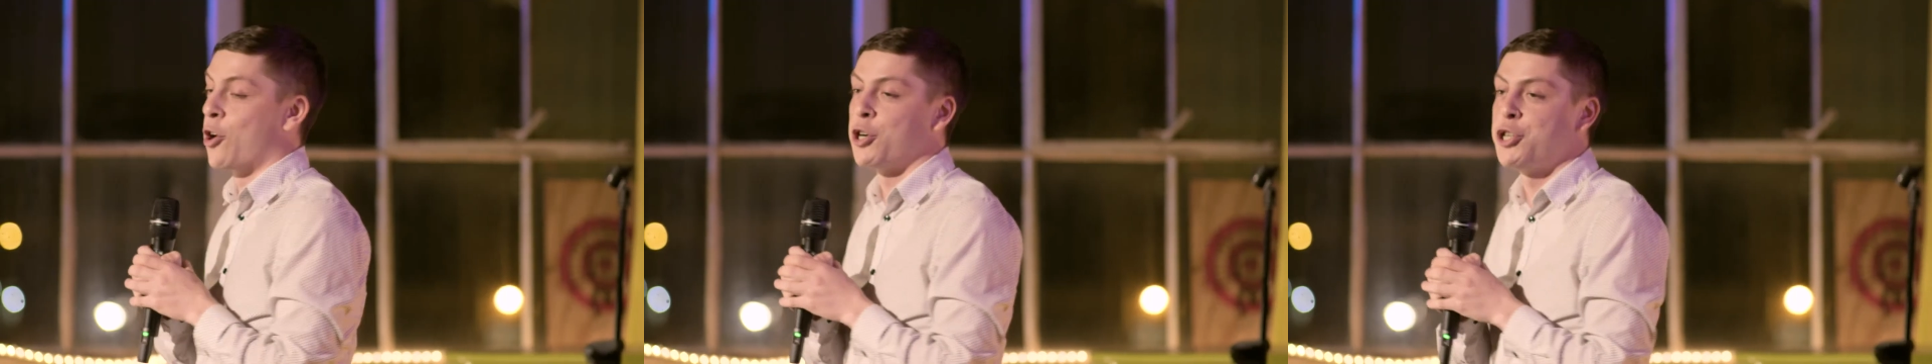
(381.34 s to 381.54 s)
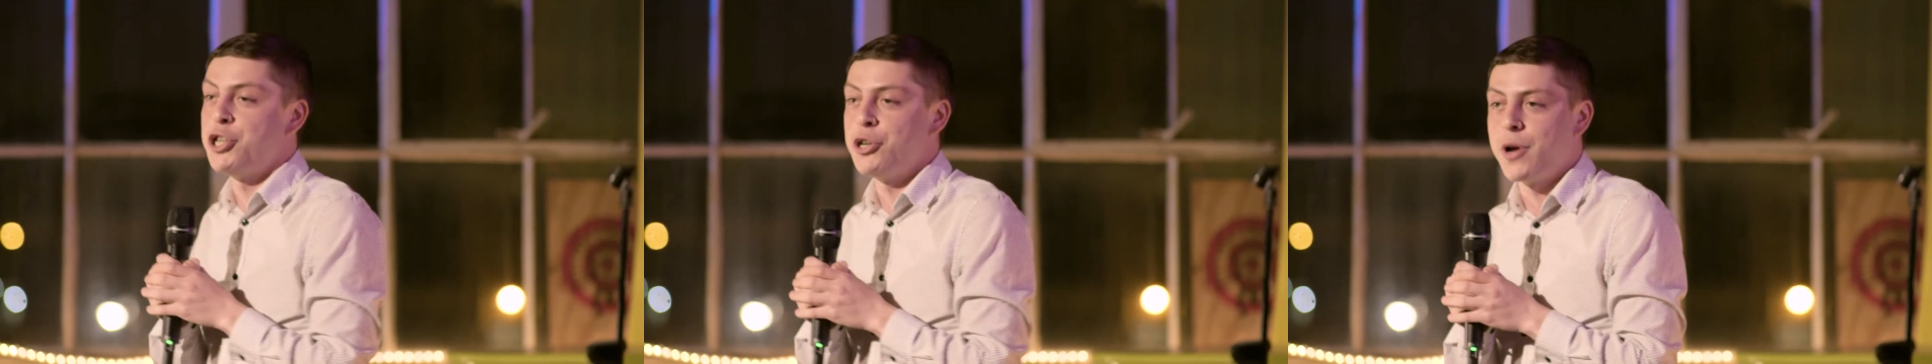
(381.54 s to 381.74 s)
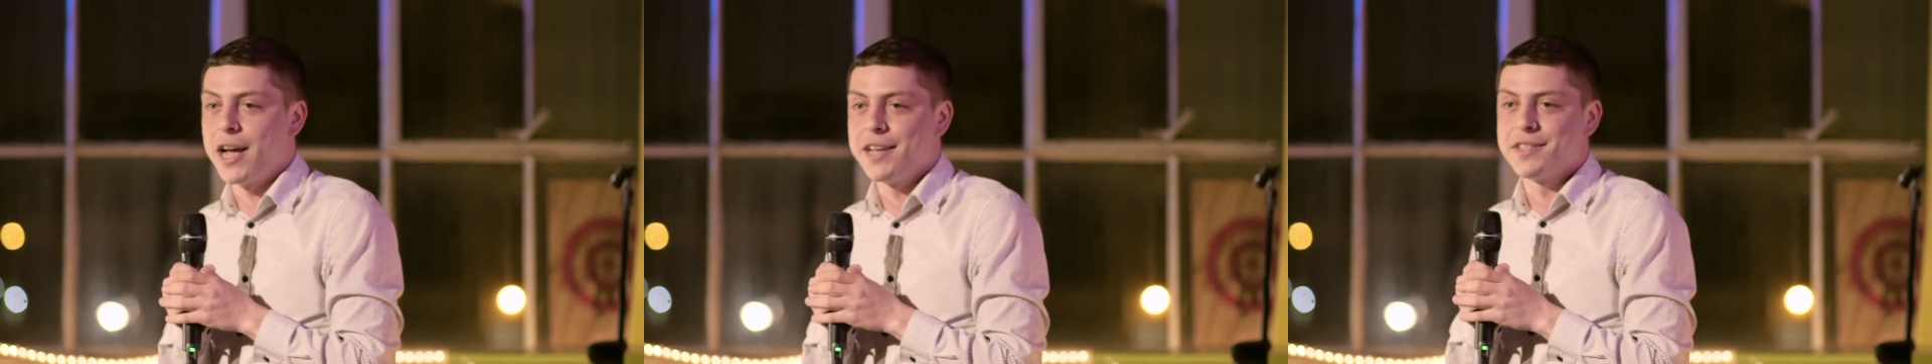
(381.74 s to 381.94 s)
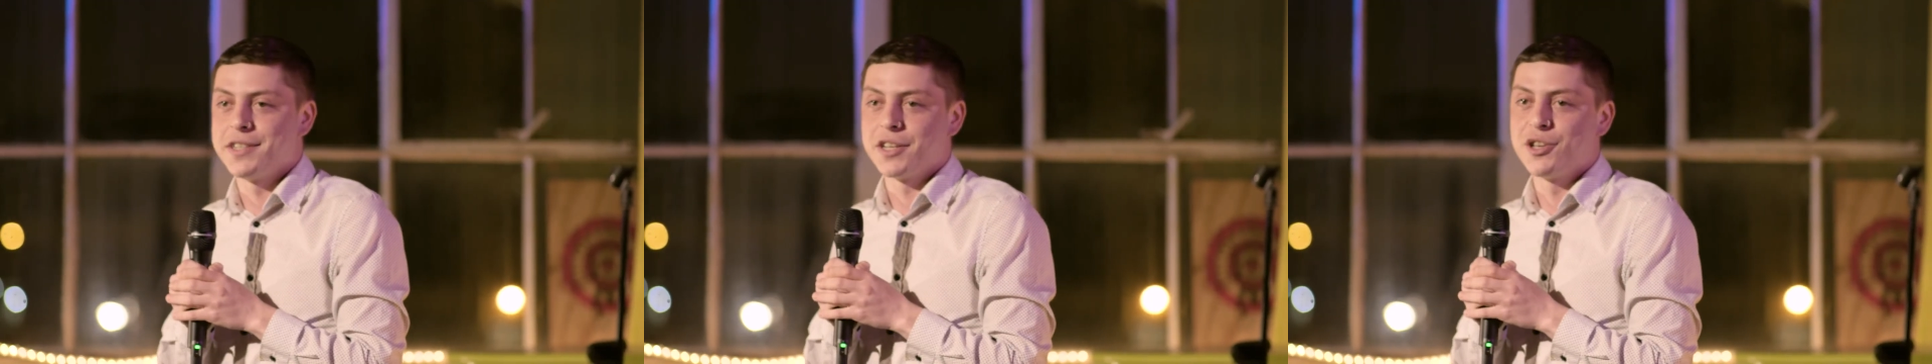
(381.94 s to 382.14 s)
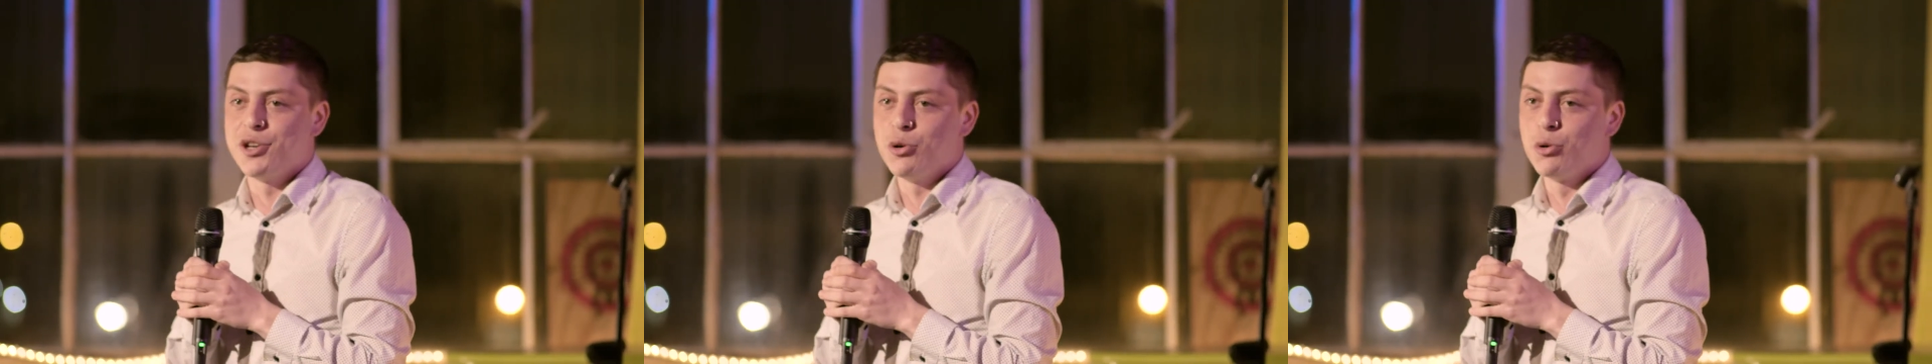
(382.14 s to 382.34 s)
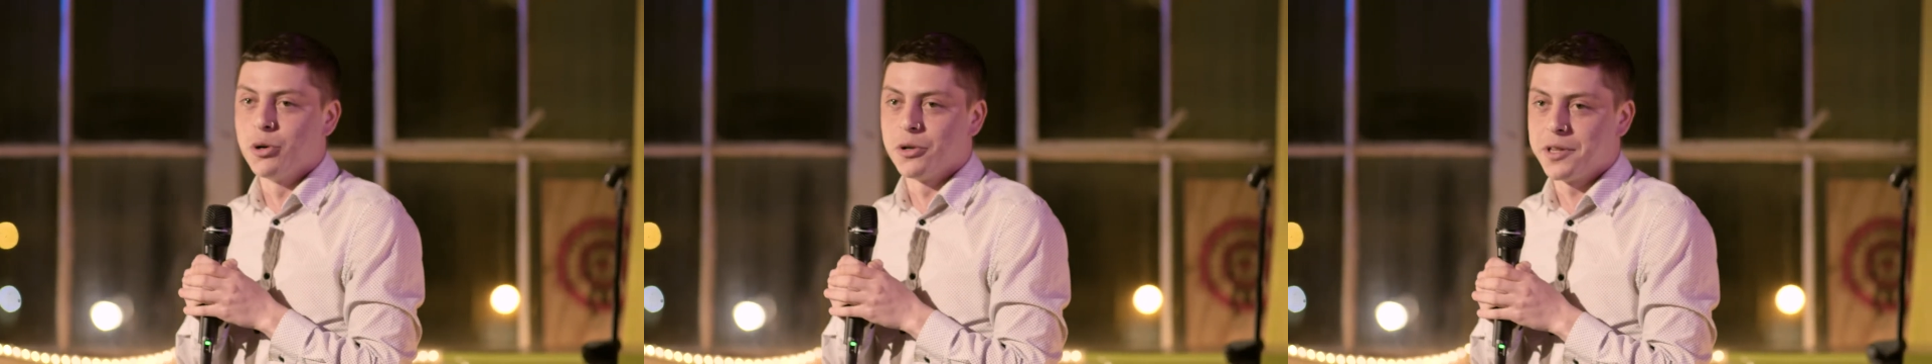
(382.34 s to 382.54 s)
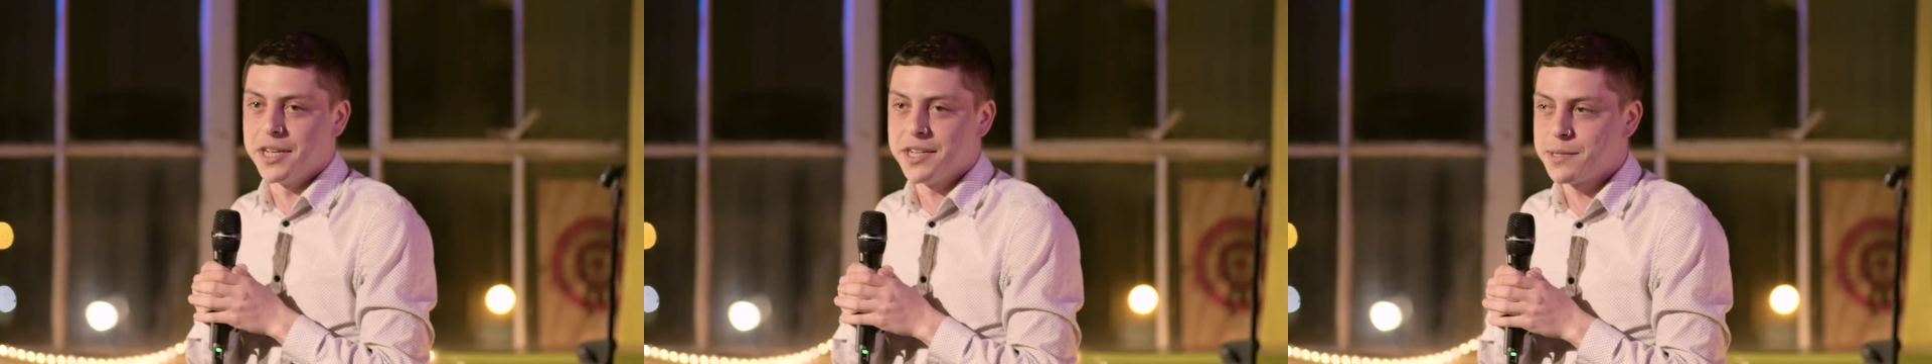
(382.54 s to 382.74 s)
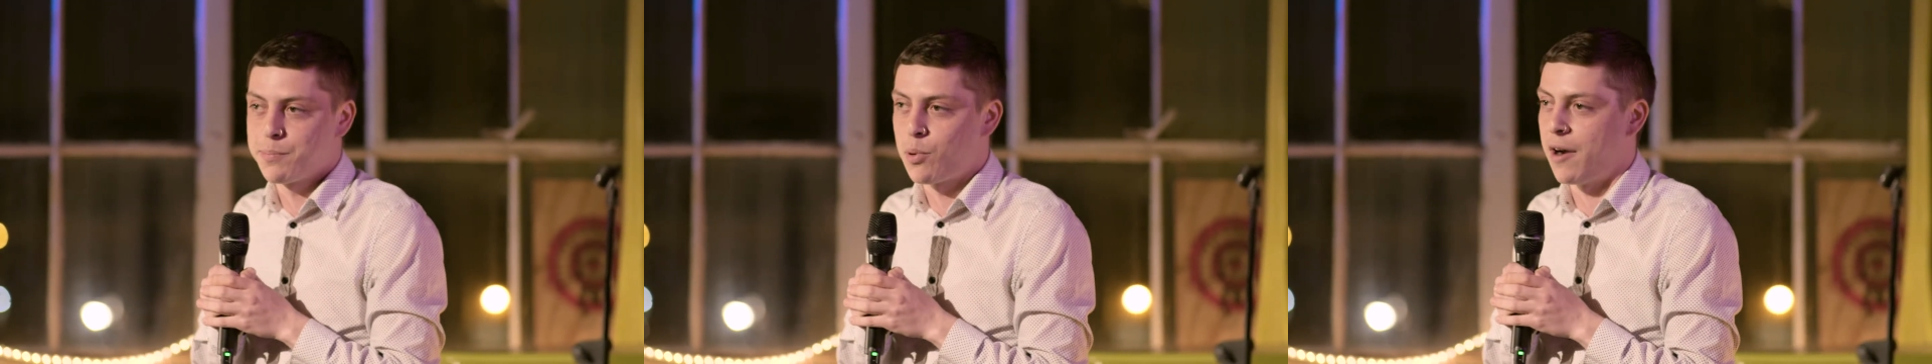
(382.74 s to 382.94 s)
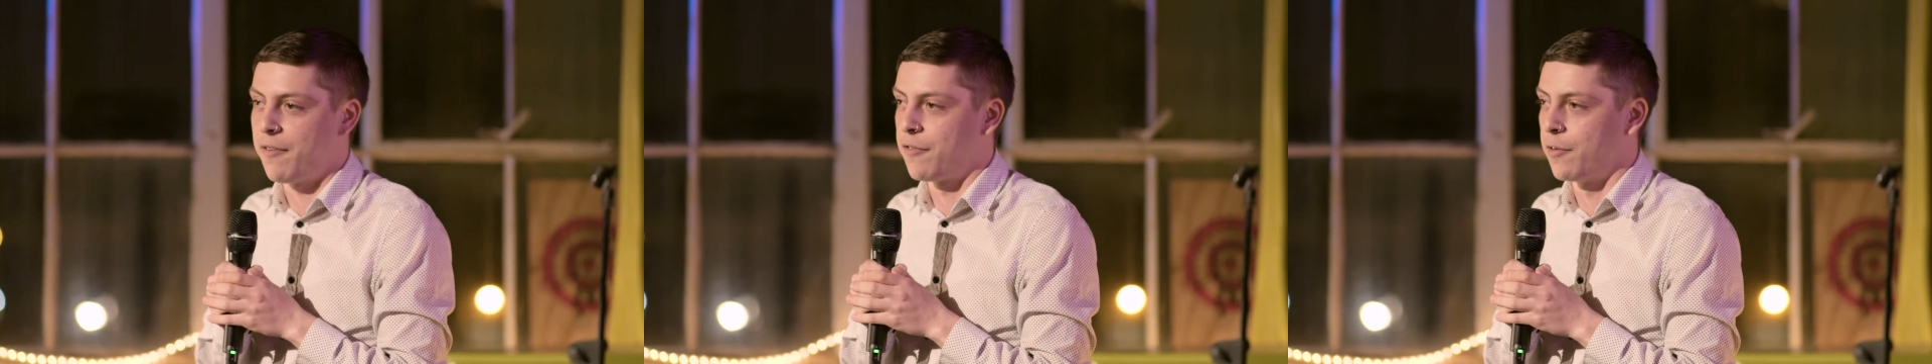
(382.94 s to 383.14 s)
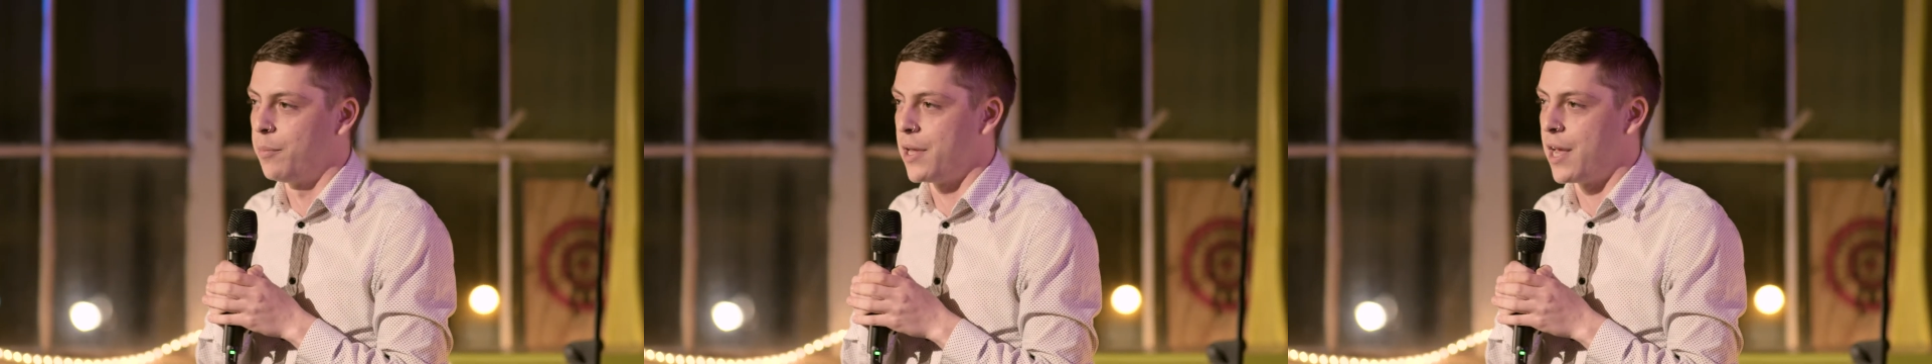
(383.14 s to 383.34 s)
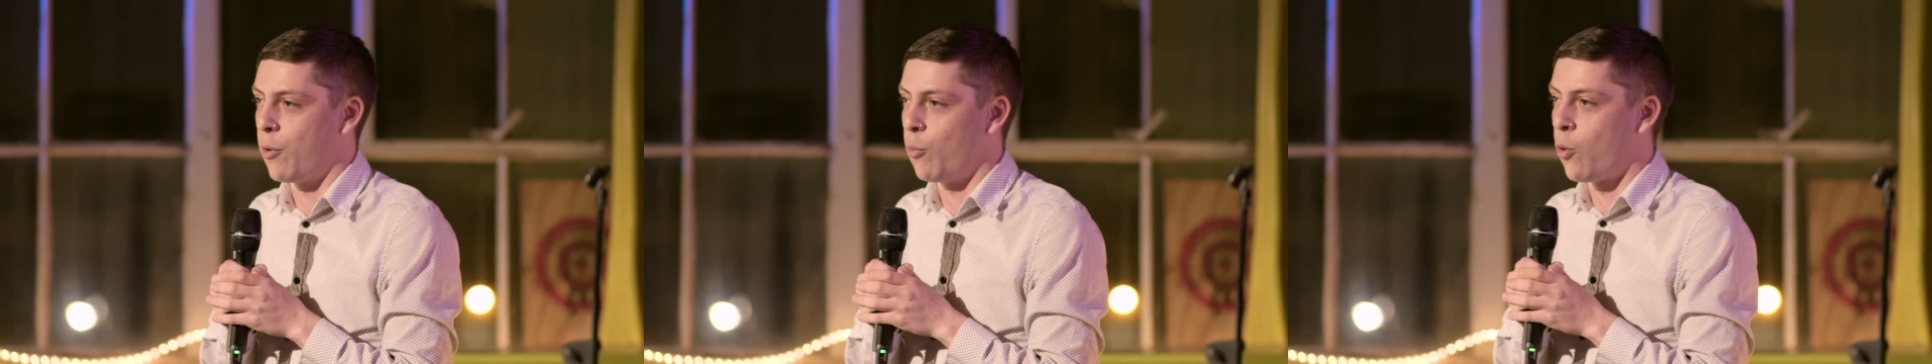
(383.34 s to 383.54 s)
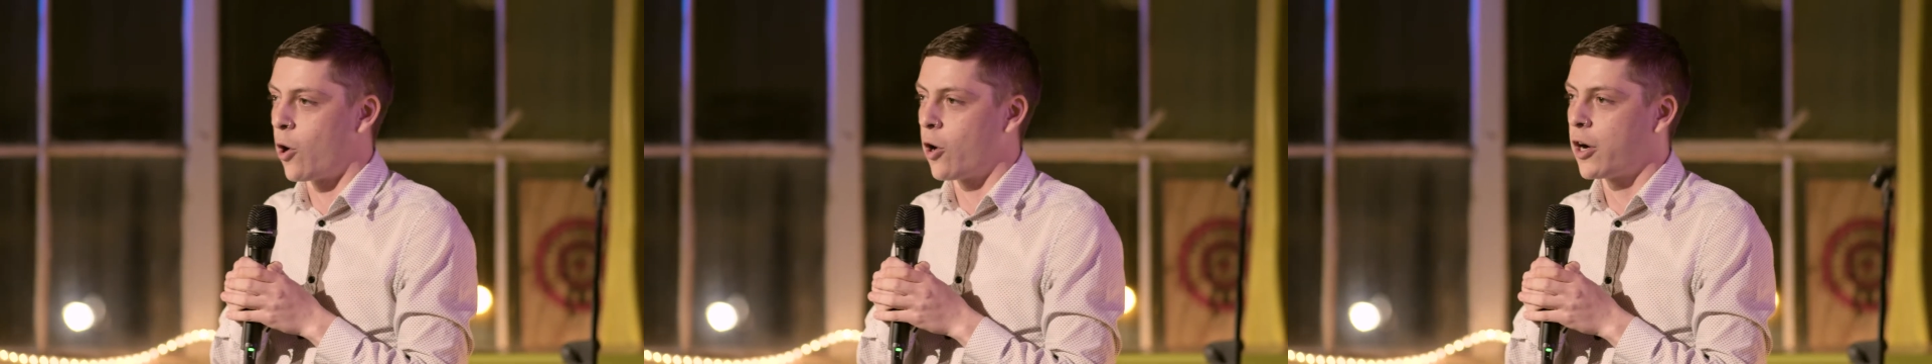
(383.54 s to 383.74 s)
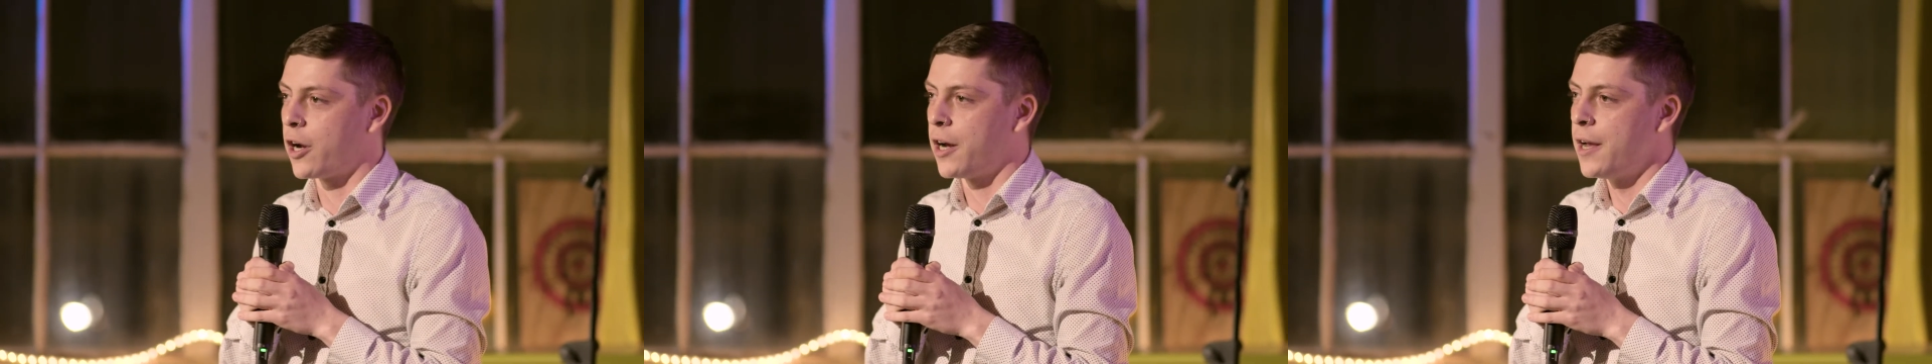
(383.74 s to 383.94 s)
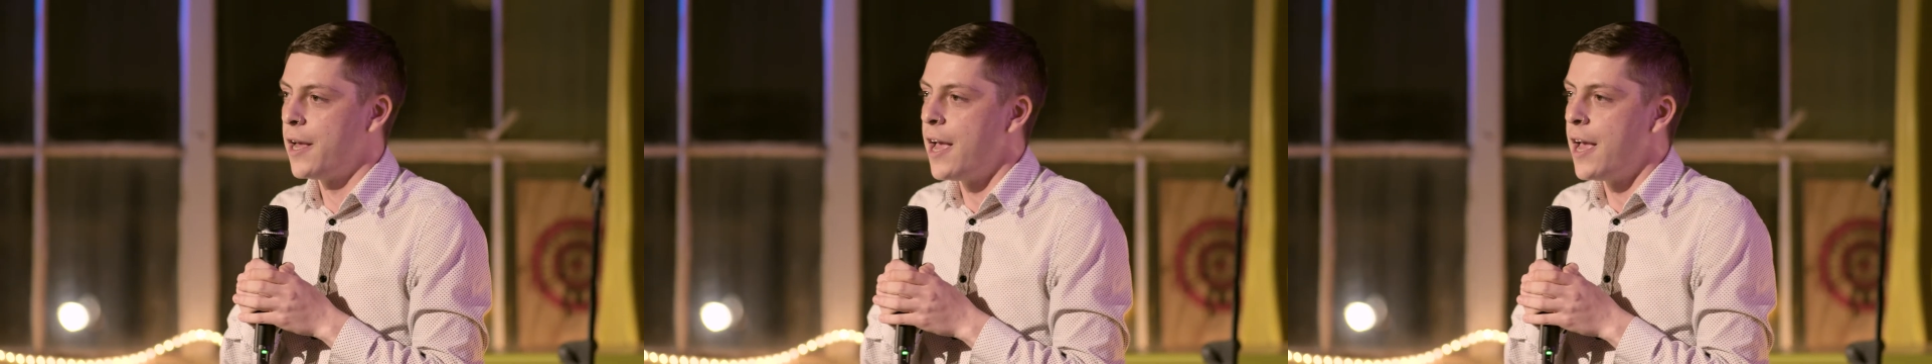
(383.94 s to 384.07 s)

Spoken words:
urge you guys to Google this, preferably at work.